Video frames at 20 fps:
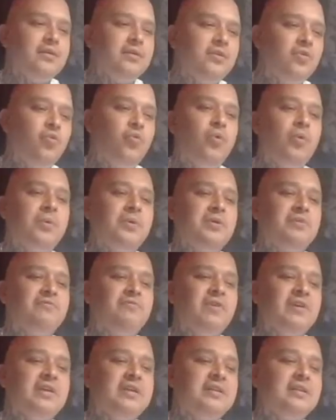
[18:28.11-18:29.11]
you were over there
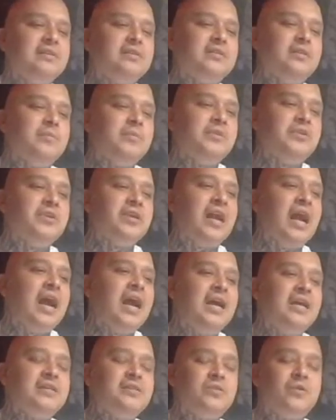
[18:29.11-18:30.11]
fucking some other
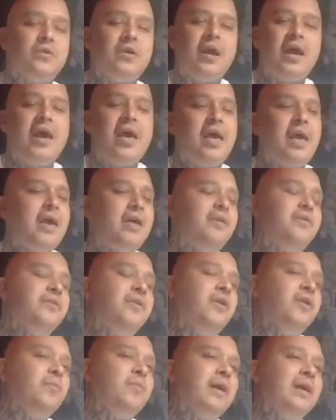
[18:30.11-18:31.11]
guys, or I don't
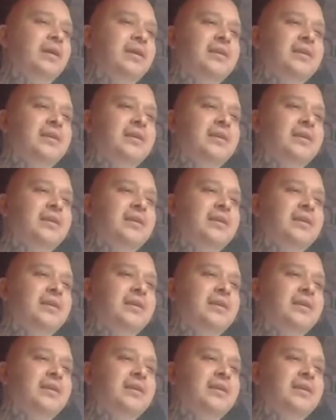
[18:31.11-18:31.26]
know, man."